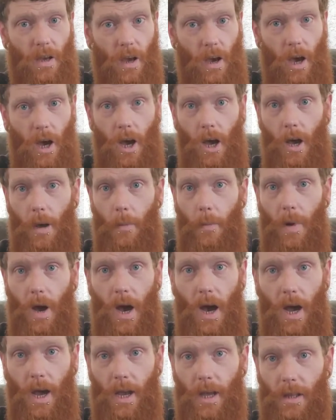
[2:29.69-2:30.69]

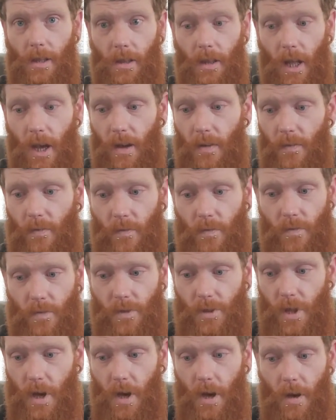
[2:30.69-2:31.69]
I love
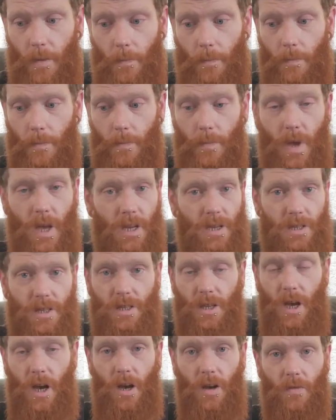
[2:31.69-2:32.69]
the mix
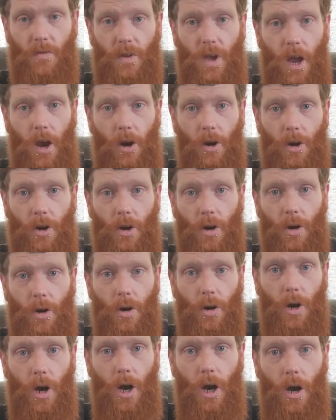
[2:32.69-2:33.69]
of
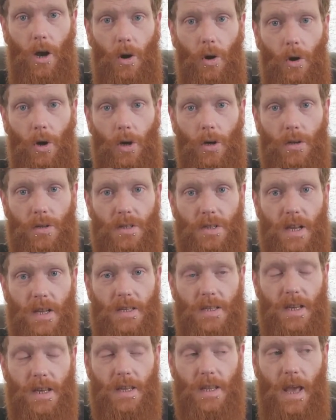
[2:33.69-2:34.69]
carrier oils
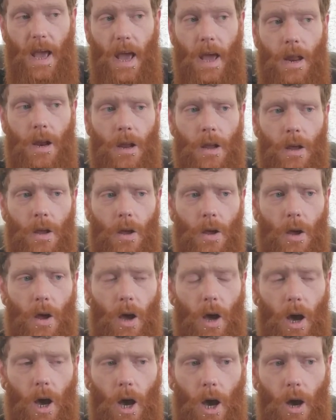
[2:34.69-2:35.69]
that's in that.
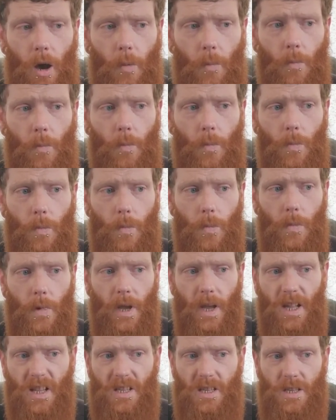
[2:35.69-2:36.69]

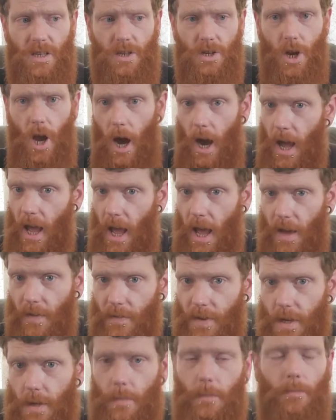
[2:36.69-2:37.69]
It's not
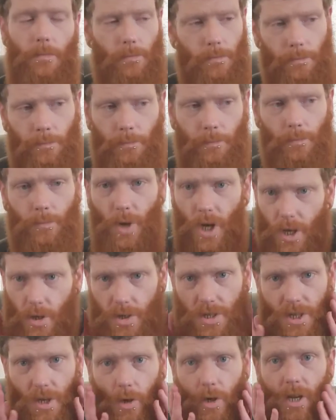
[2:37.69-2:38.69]
heavy, but you
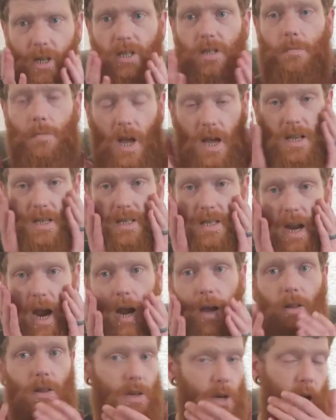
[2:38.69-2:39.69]
still get some nice
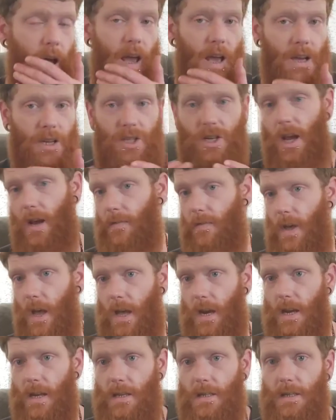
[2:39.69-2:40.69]
styling. I actually have
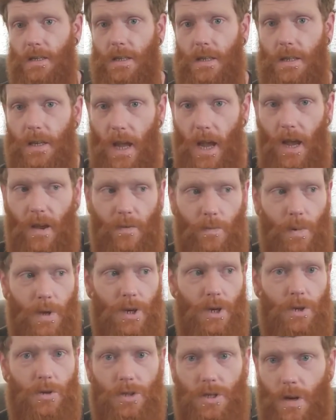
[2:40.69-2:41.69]
that in today. I've
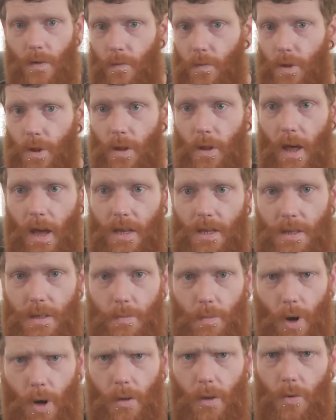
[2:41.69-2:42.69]
been using it for the last
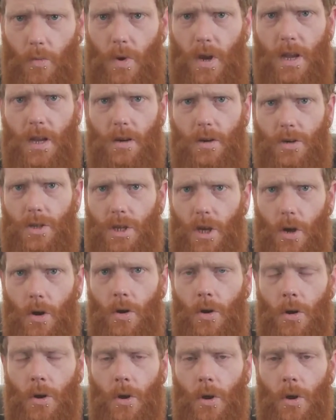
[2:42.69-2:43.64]
probably week or so.